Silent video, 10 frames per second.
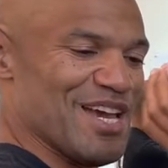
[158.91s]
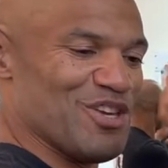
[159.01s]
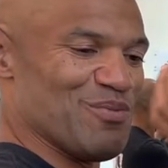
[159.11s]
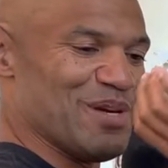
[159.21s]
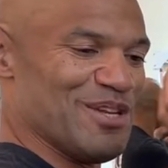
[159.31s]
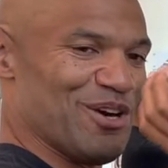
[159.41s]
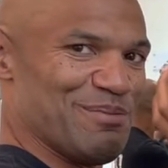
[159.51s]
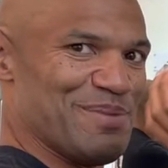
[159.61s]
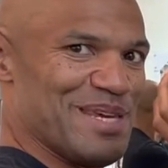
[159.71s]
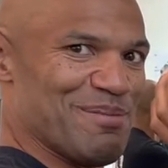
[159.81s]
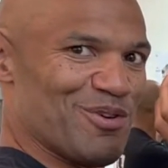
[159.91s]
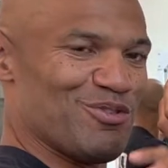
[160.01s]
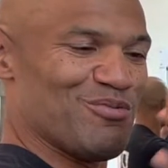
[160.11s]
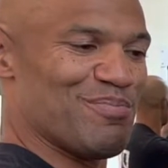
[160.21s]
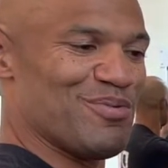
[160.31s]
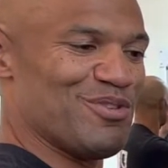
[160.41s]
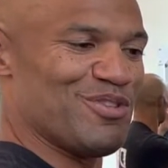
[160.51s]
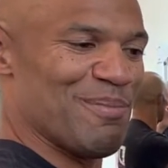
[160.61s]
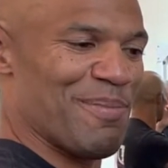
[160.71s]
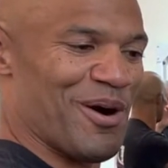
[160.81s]
you will not be able to put
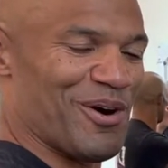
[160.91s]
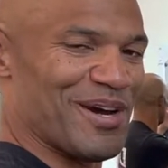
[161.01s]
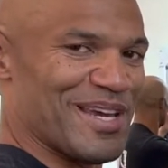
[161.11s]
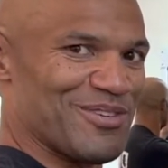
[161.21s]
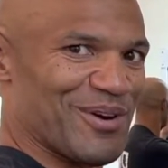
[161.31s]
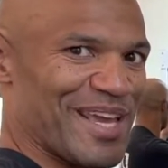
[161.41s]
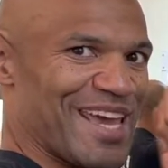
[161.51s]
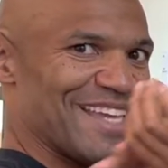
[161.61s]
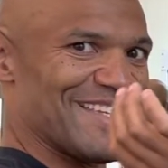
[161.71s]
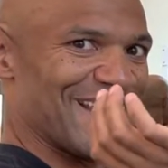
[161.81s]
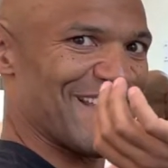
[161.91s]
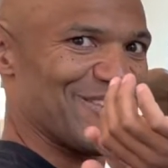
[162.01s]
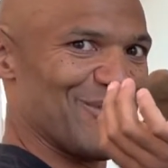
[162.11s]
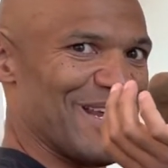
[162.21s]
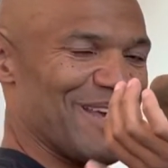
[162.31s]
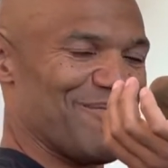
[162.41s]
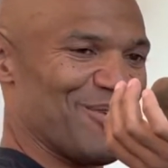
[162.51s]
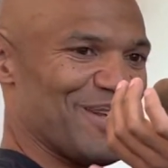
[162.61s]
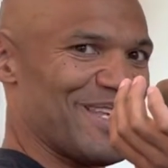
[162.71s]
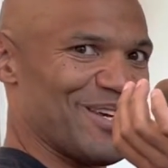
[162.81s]
the bar and your hands like at the level
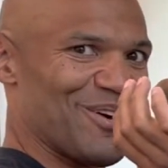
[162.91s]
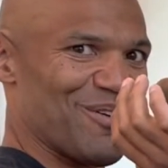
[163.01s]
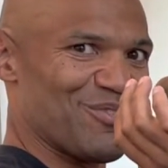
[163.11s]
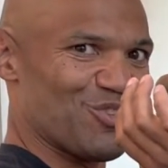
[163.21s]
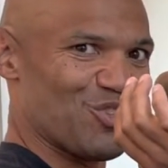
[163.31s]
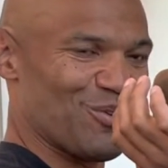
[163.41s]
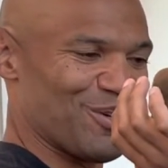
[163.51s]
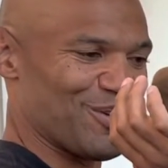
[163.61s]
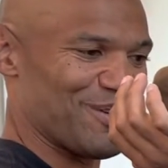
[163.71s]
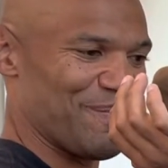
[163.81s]
here of your shoulders.